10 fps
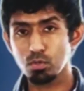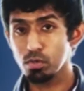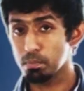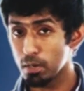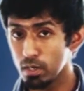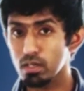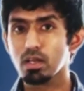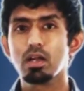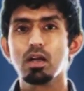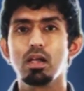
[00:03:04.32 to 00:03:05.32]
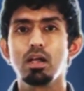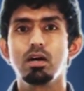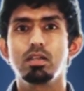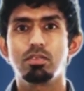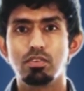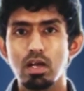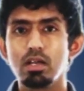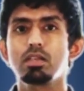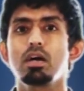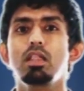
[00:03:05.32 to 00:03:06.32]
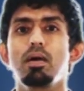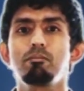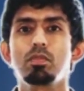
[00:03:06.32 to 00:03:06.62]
rule, but the fact that